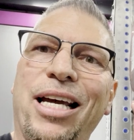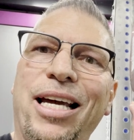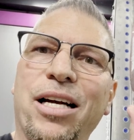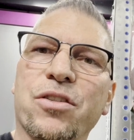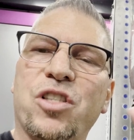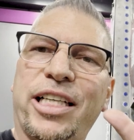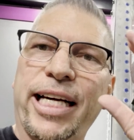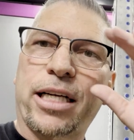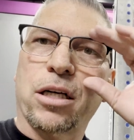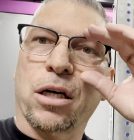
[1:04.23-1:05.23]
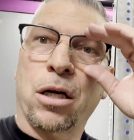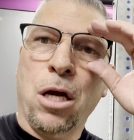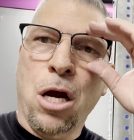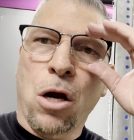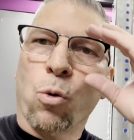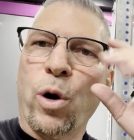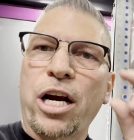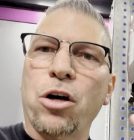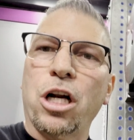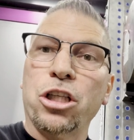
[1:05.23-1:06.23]
here's the kicker. We're
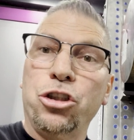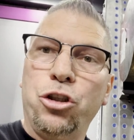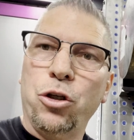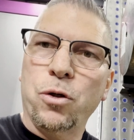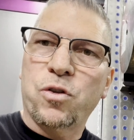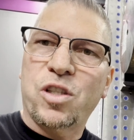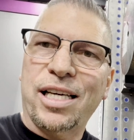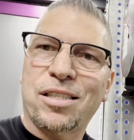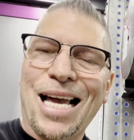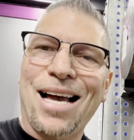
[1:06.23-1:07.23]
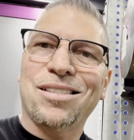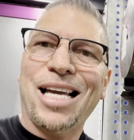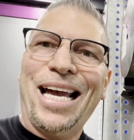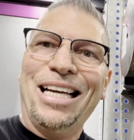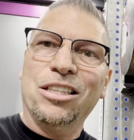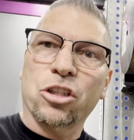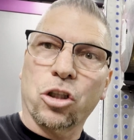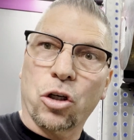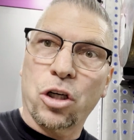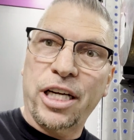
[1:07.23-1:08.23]
going to use this as a
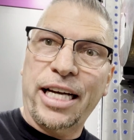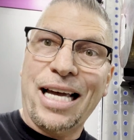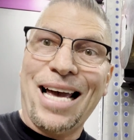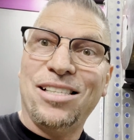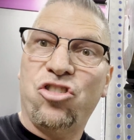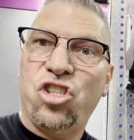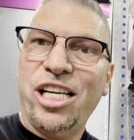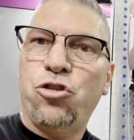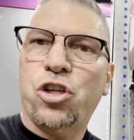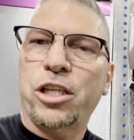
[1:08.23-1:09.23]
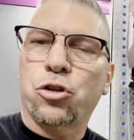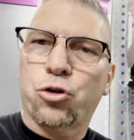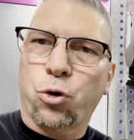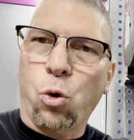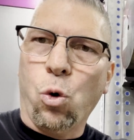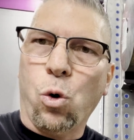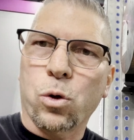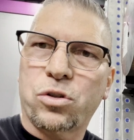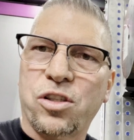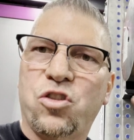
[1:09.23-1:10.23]
learning and teaching
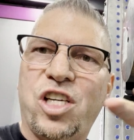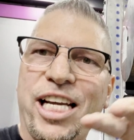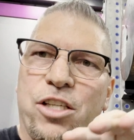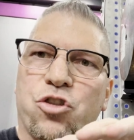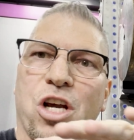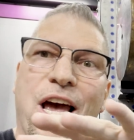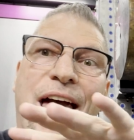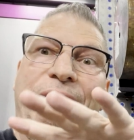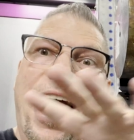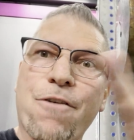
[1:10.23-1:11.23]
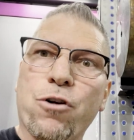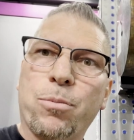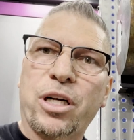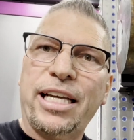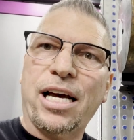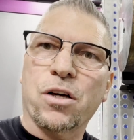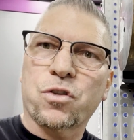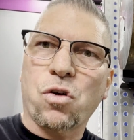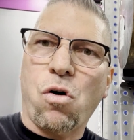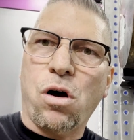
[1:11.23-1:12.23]
tool to teach everybody
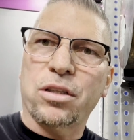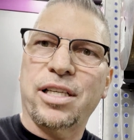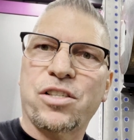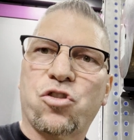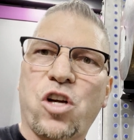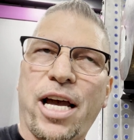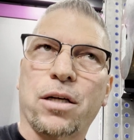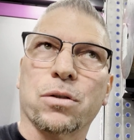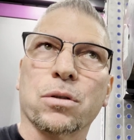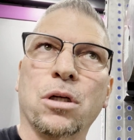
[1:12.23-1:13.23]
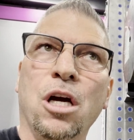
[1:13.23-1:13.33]
else on this channel.